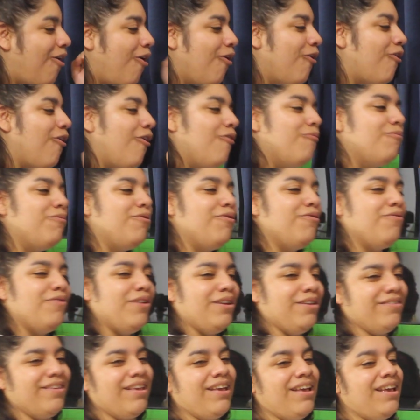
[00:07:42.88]
Hong Kong
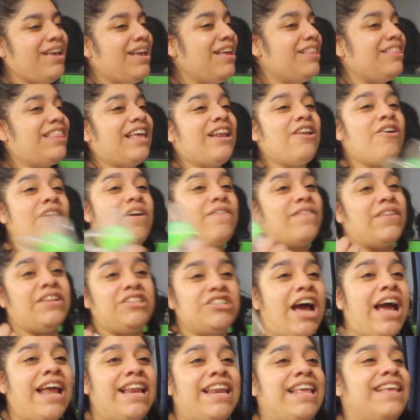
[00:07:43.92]
movies. They're not even
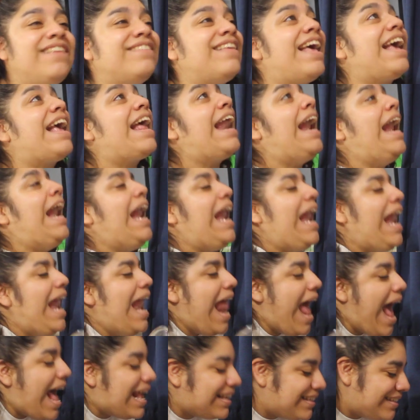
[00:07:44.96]
Chinese, they're
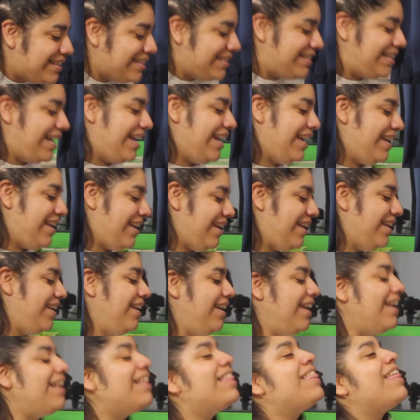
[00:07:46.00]
classic.
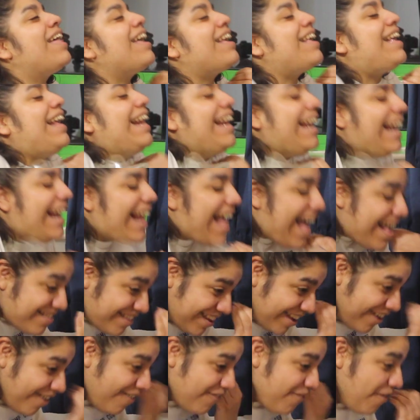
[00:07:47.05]
They're
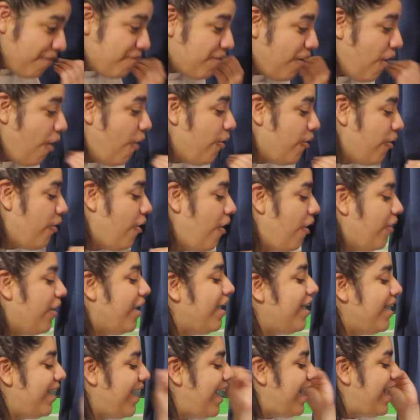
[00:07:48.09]
classic from Hong Kong.
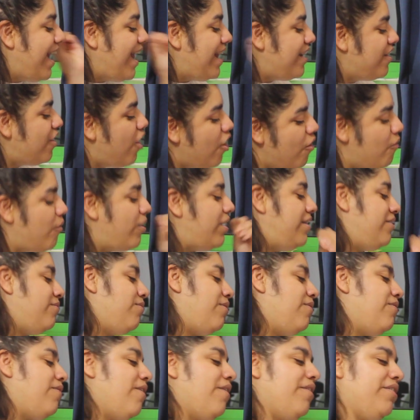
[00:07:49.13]
And I know what he's
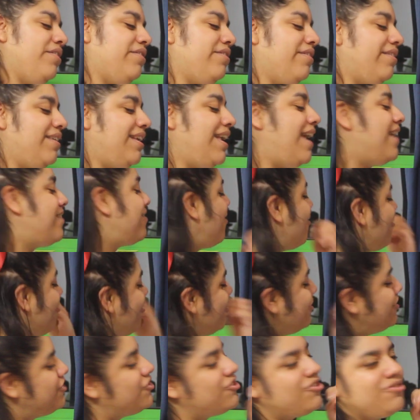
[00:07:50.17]
referring to. Yes, of
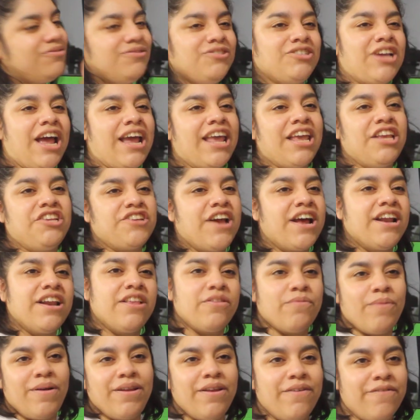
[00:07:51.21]
course, Jackie Chan
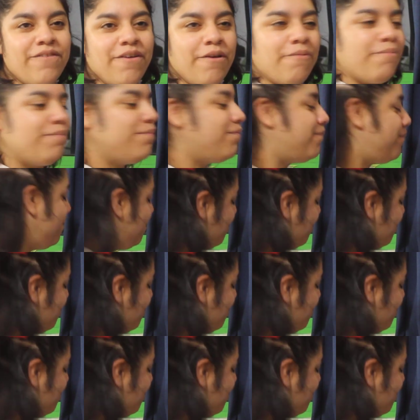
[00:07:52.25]
is one of them.